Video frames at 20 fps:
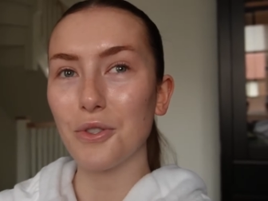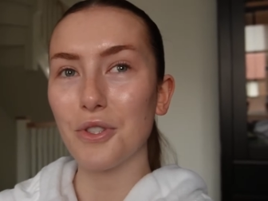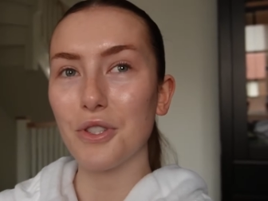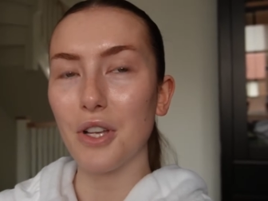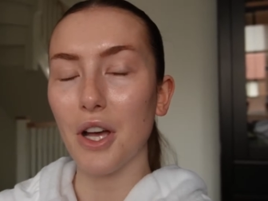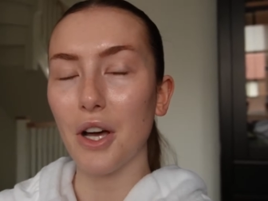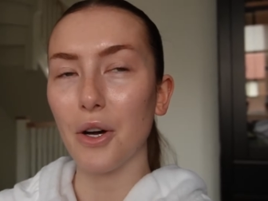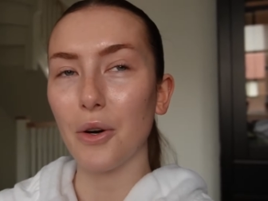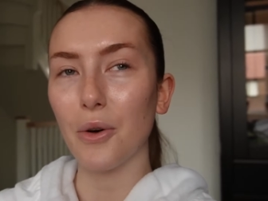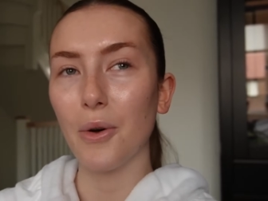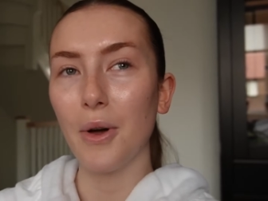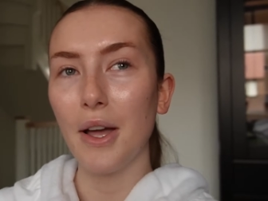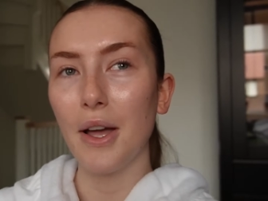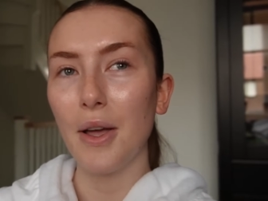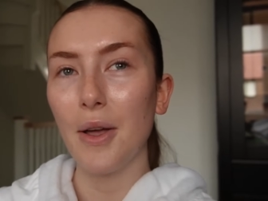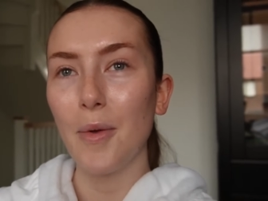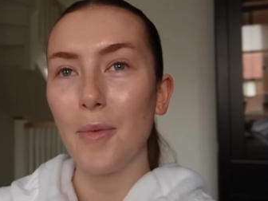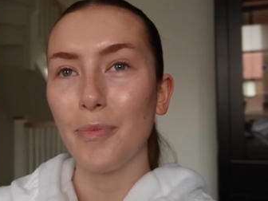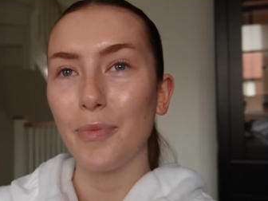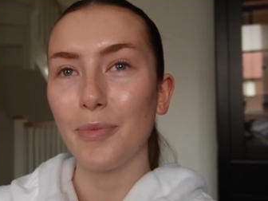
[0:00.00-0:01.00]
So
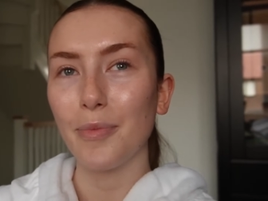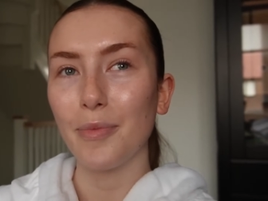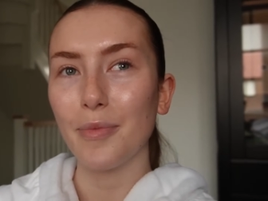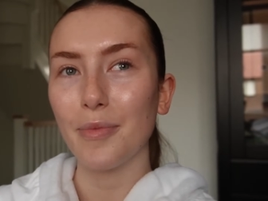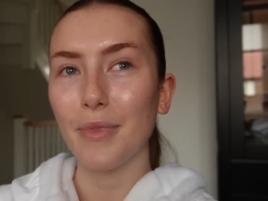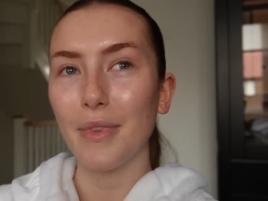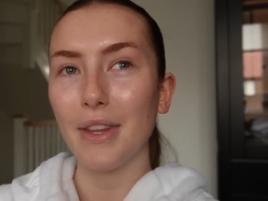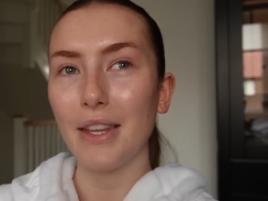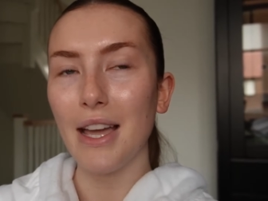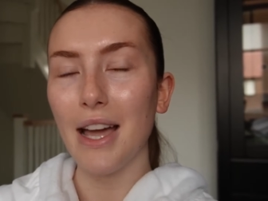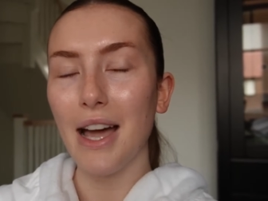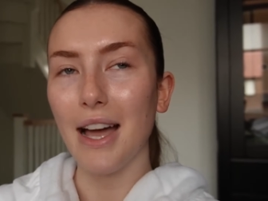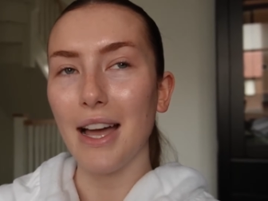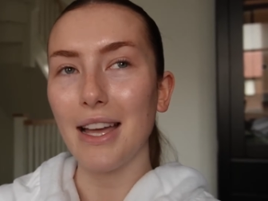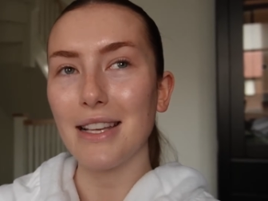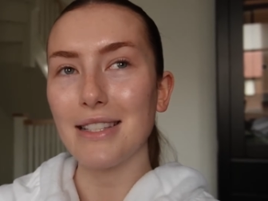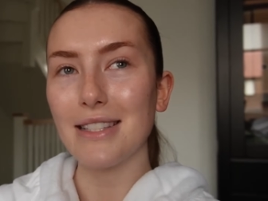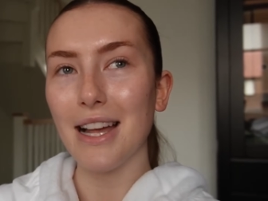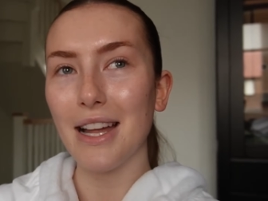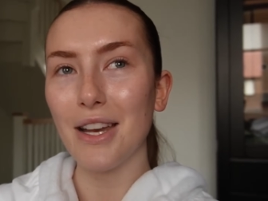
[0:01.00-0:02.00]
yeah,
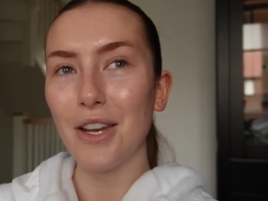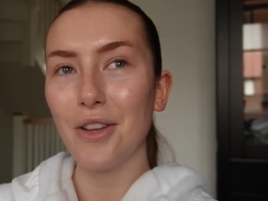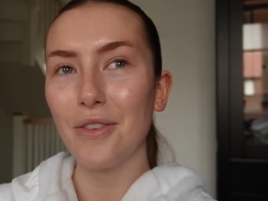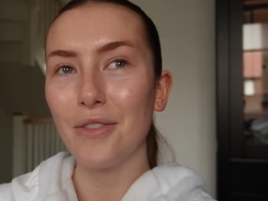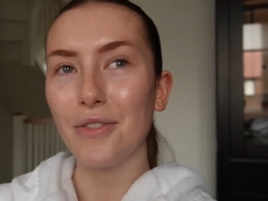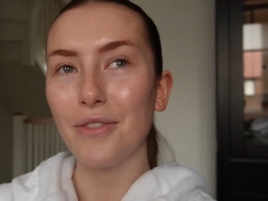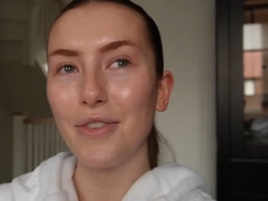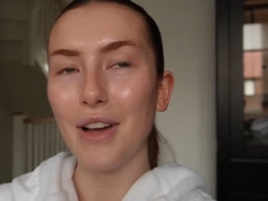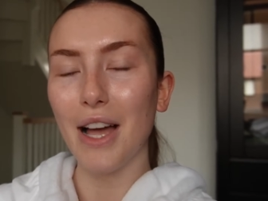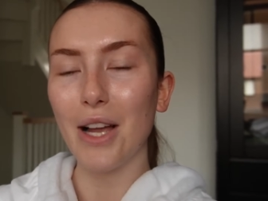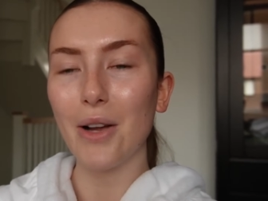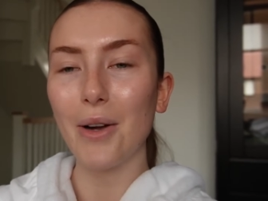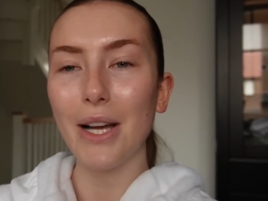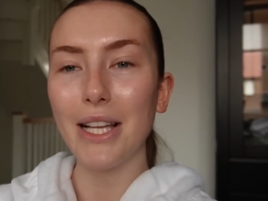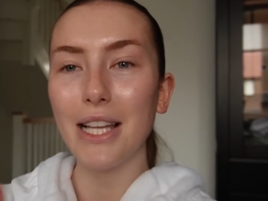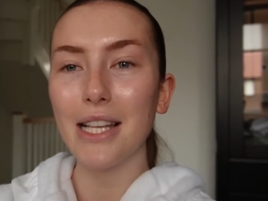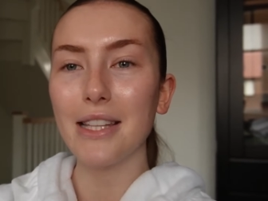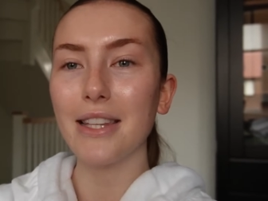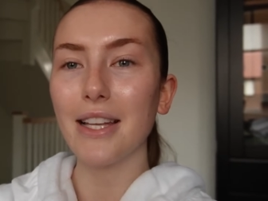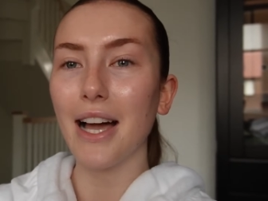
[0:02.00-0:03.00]
it's kind of, I quite
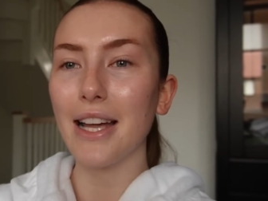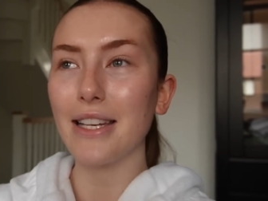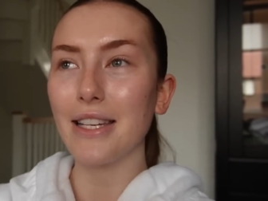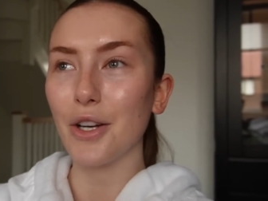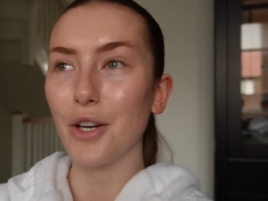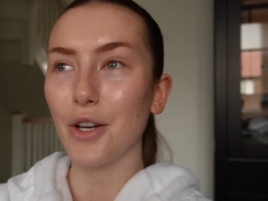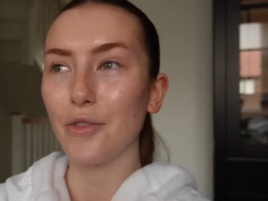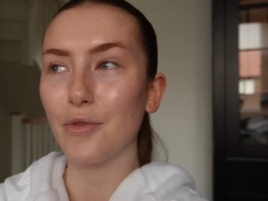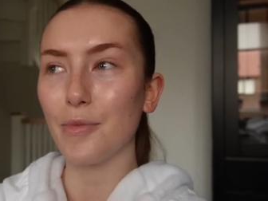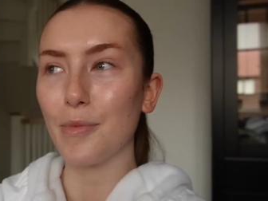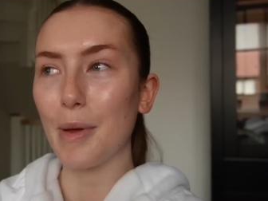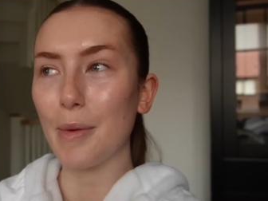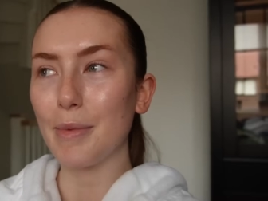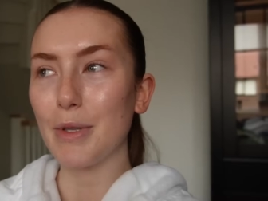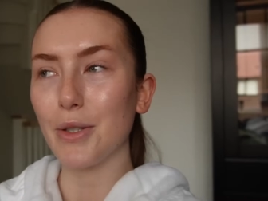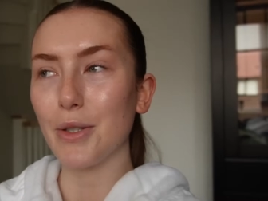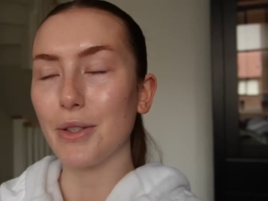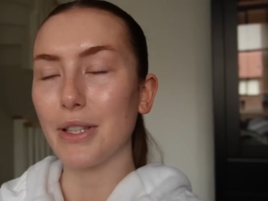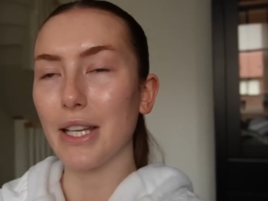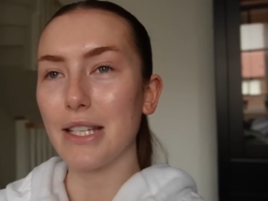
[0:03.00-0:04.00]
like the idea of maybe
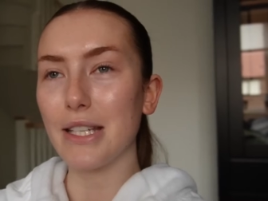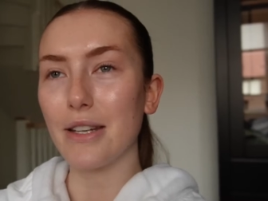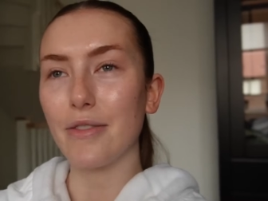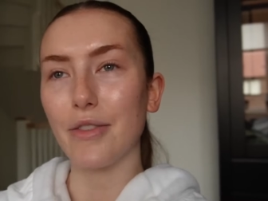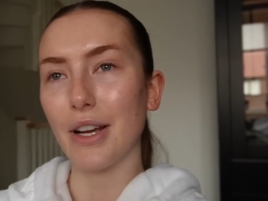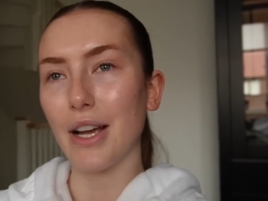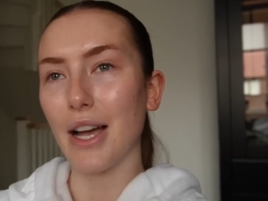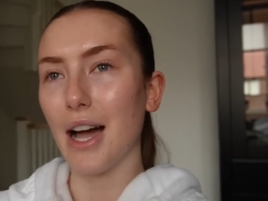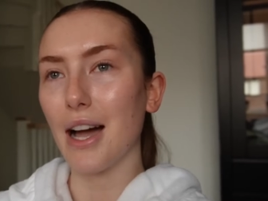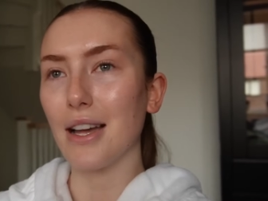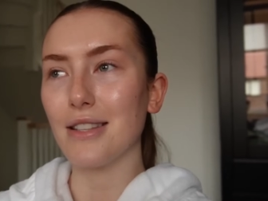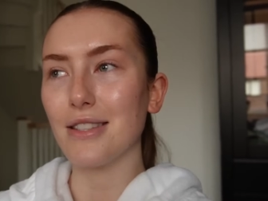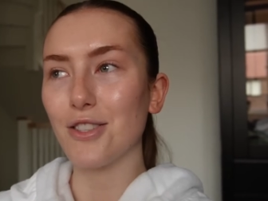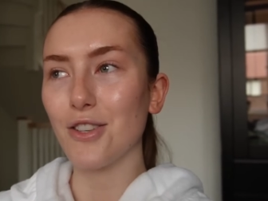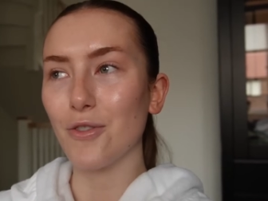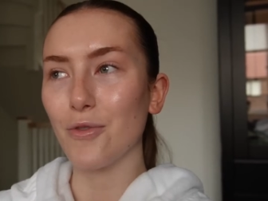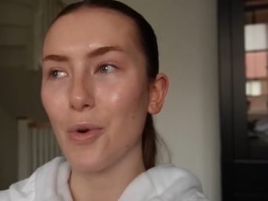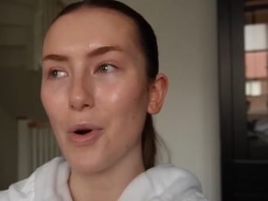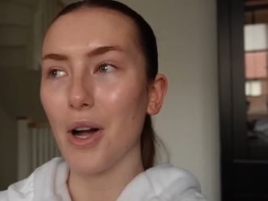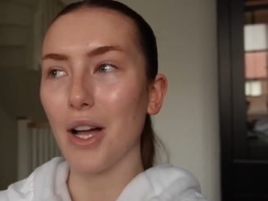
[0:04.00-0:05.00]
doing like different kinds
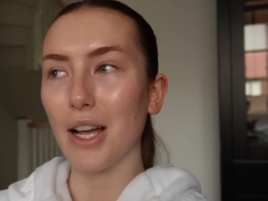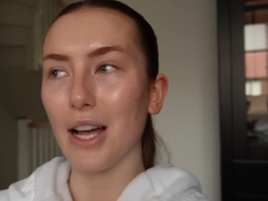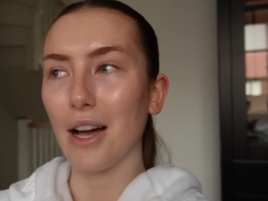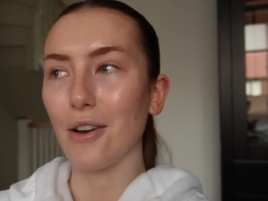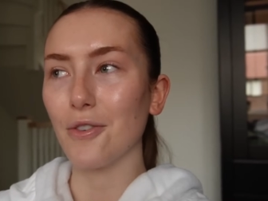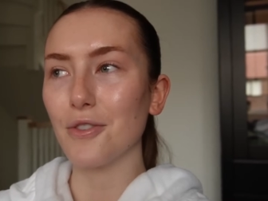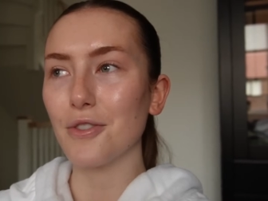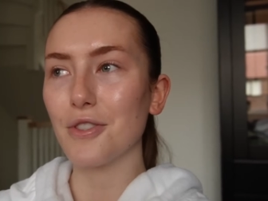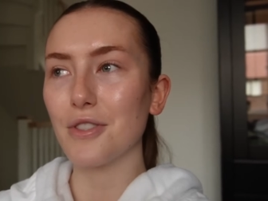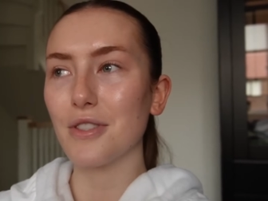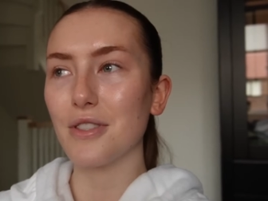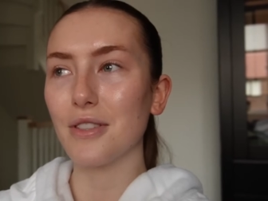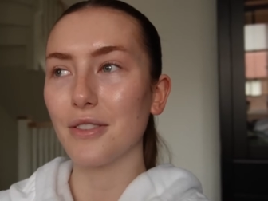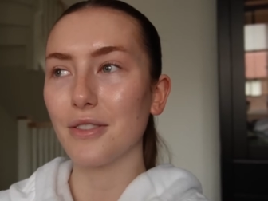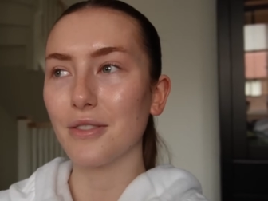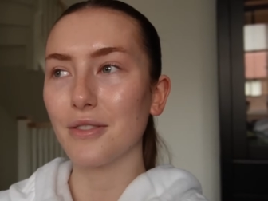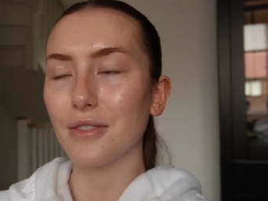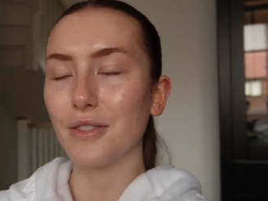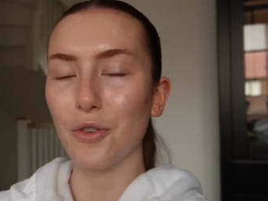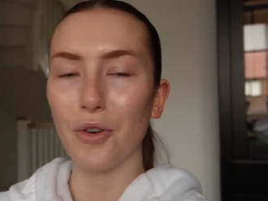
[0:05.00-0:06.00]
of workouts
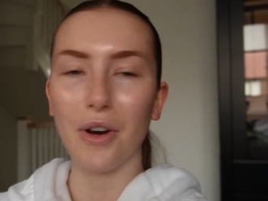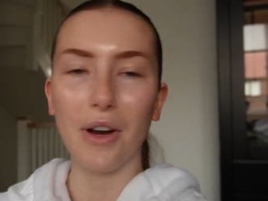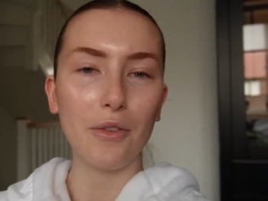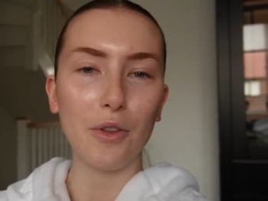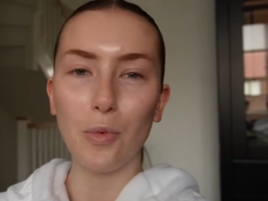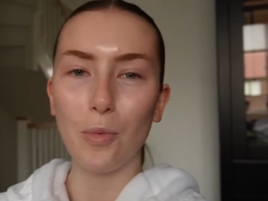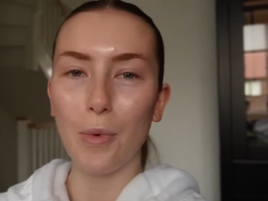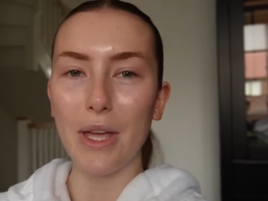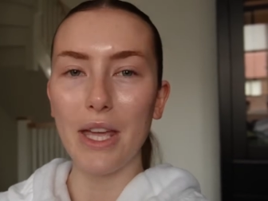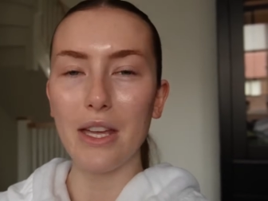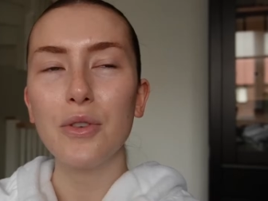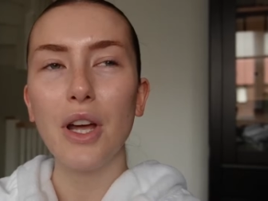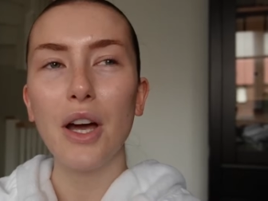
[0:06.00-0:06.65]
throughout the week.